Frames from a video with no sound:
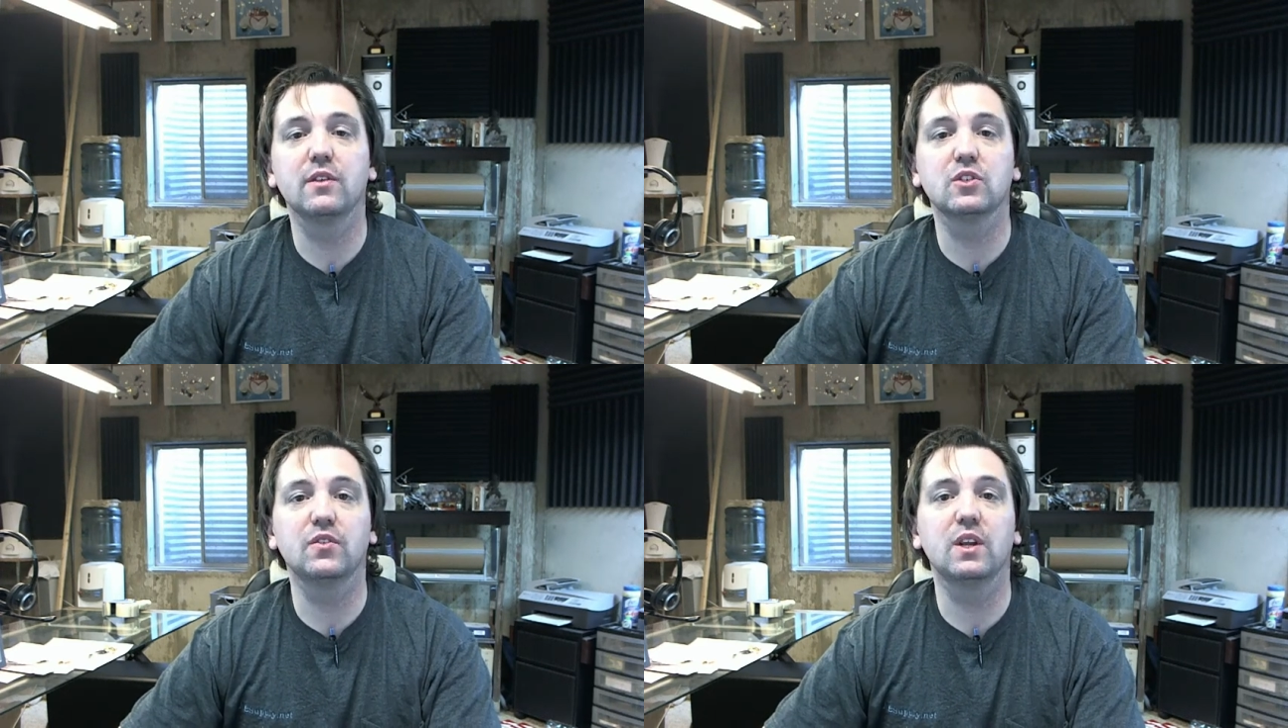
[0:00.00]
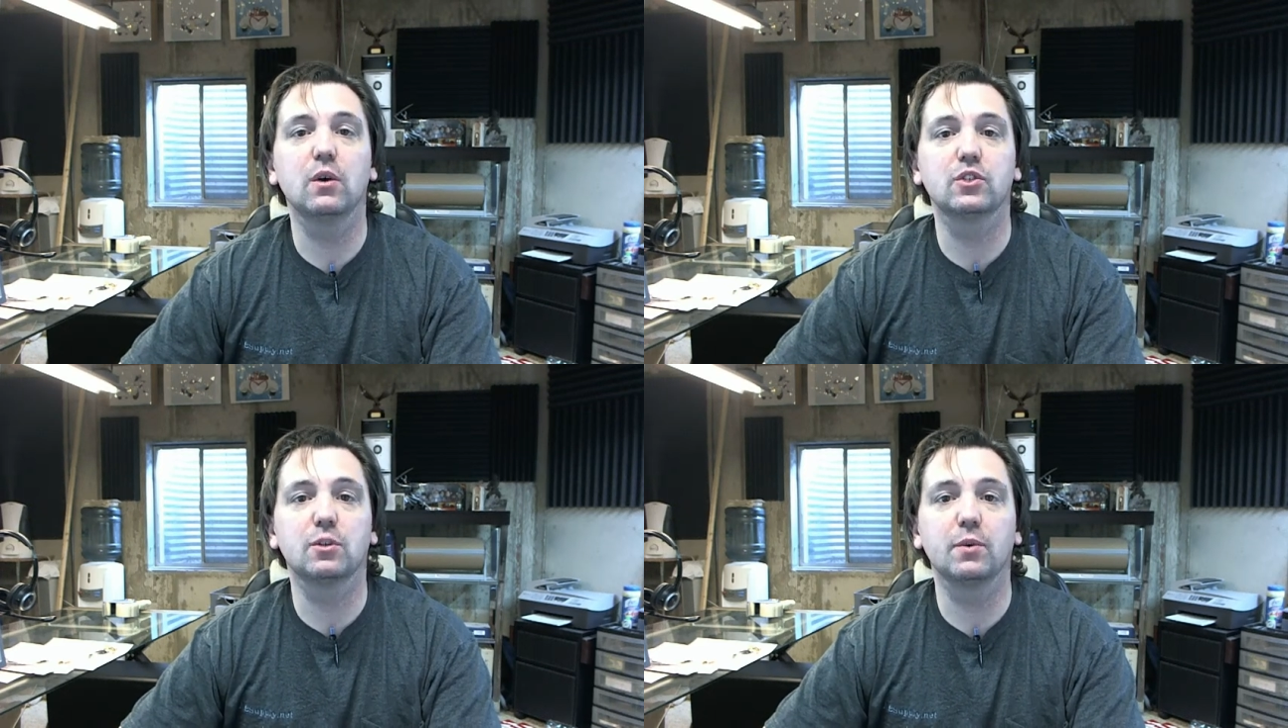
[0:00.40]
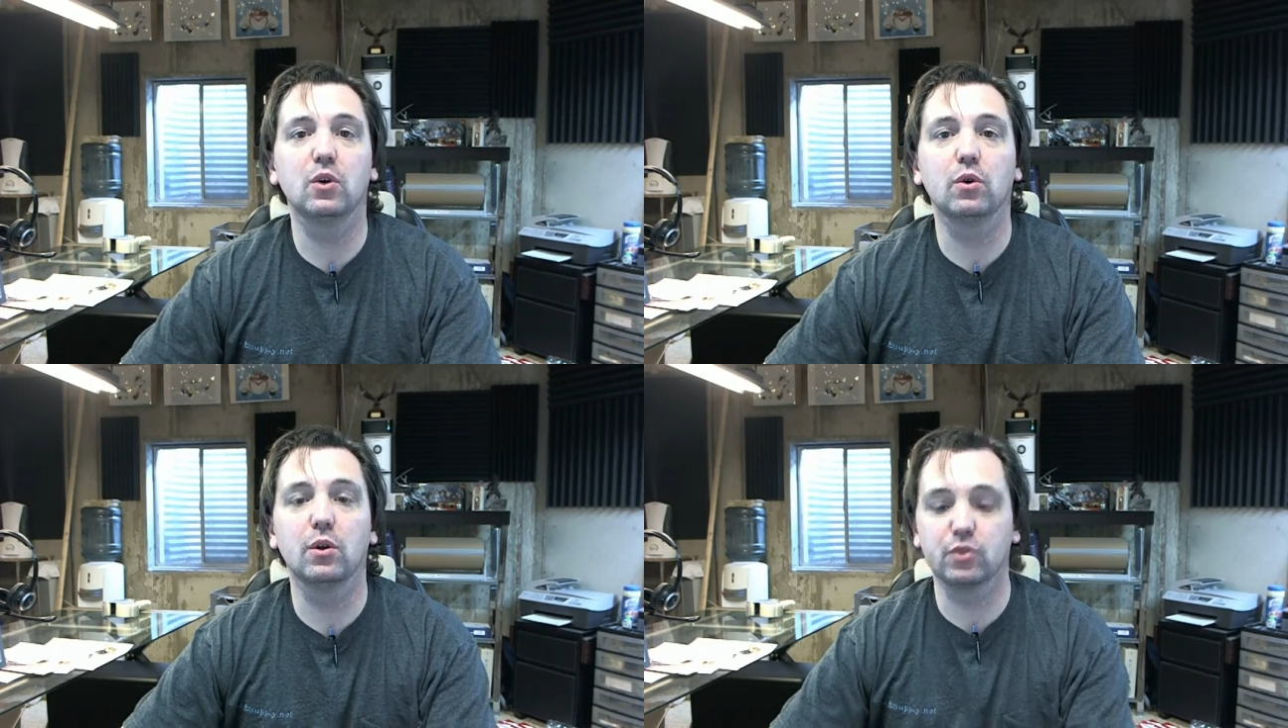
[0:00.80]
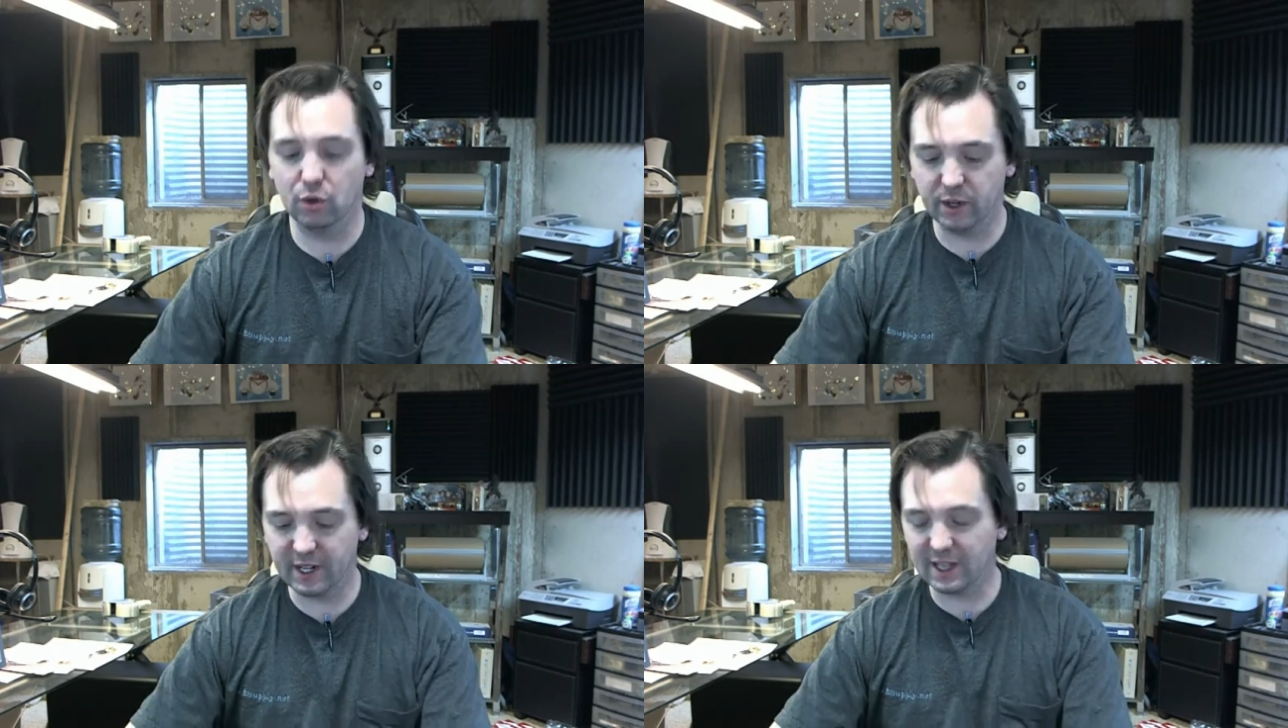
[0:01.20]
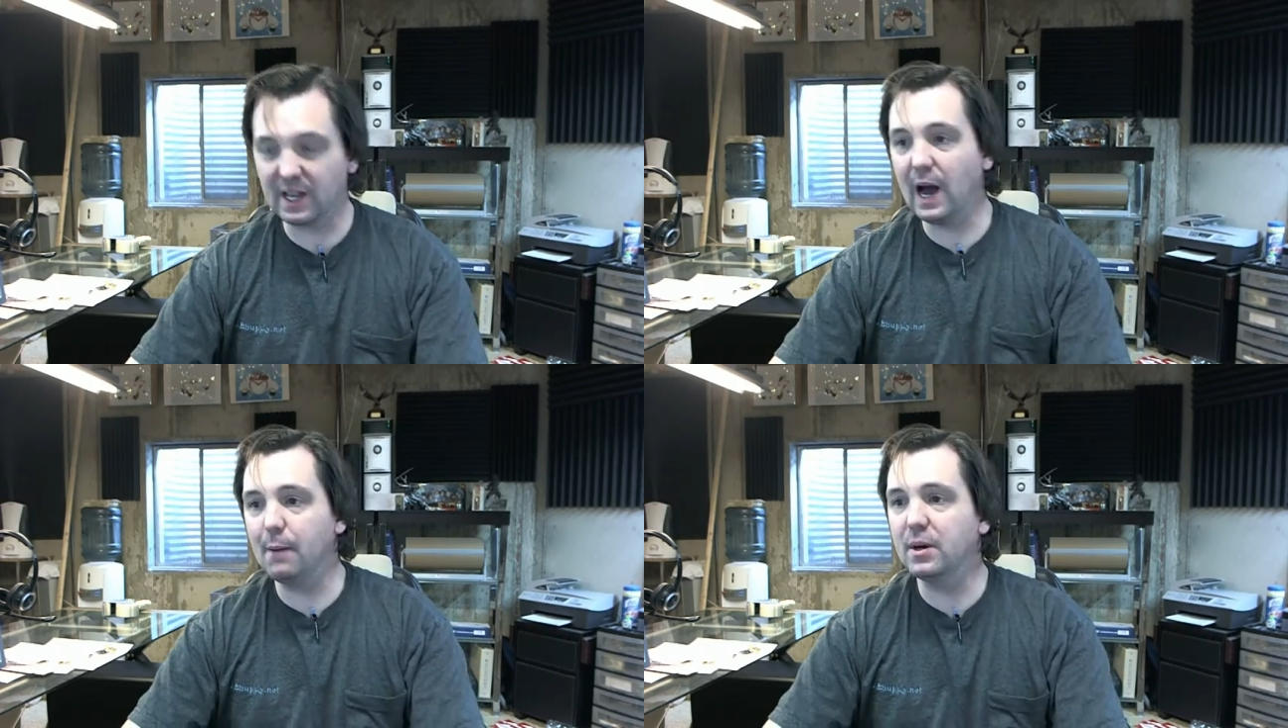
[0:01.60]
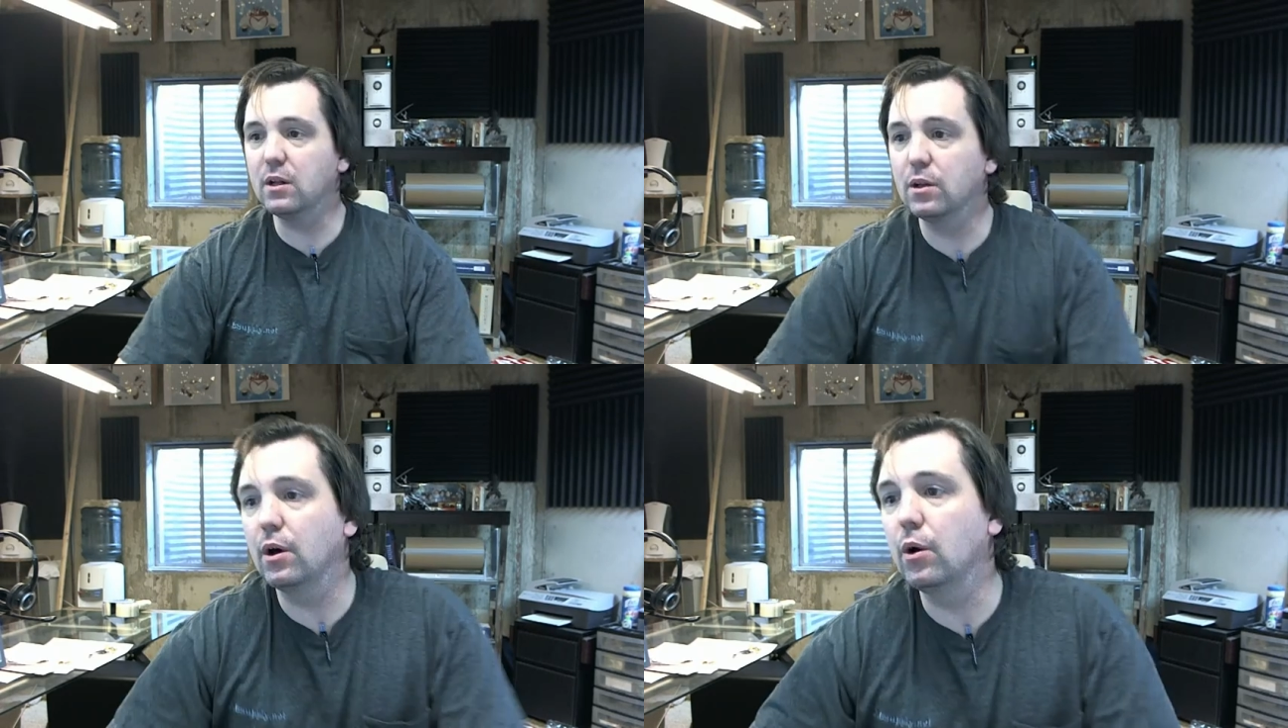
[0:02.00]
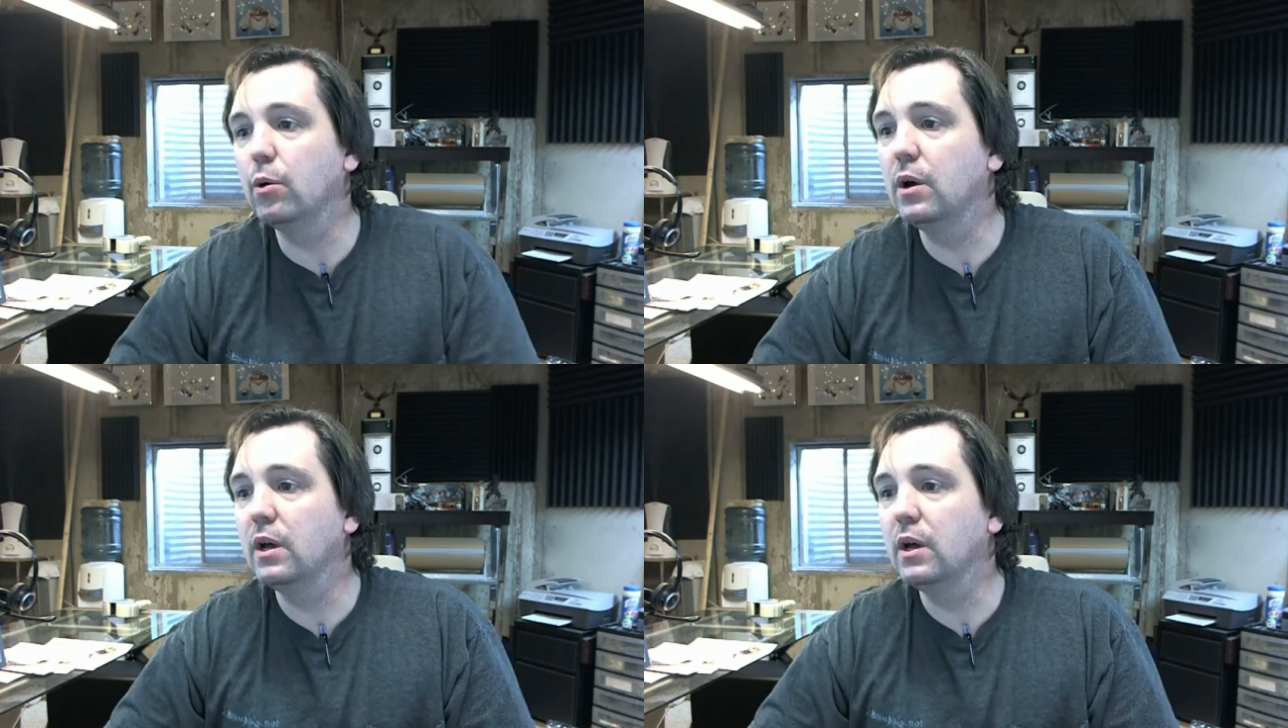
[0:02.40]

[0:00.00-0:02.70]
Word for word: This video is to bring you a closer look at the Kaba Ilco